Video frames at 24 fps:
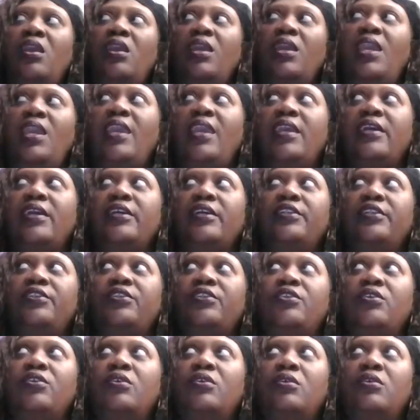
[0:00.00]

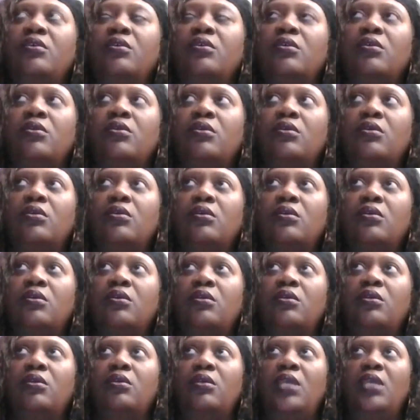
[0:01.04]
And
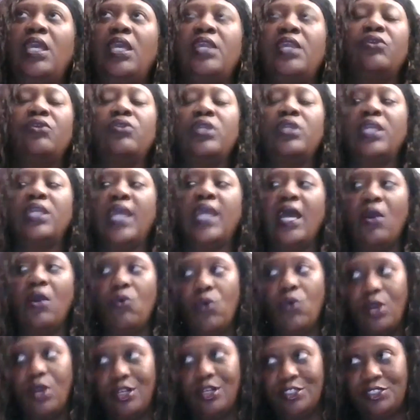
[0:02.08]
it only got
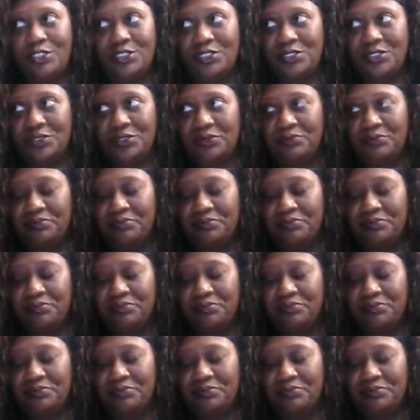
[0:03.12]
worse.